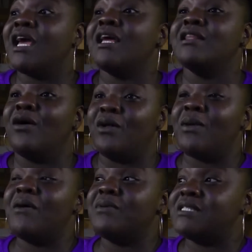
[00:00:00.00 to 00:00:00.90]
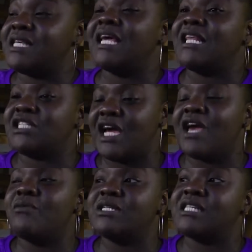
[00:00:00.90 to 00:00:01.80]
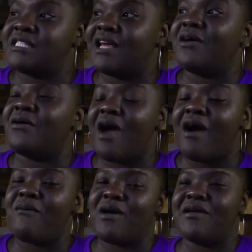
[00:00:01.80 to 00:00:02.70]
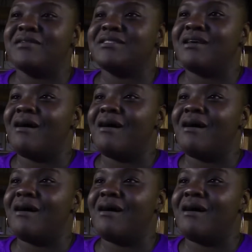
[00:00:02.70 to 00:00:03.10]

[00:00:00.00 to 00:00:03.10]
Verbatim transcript: and the only way to get that change was to stand on our words.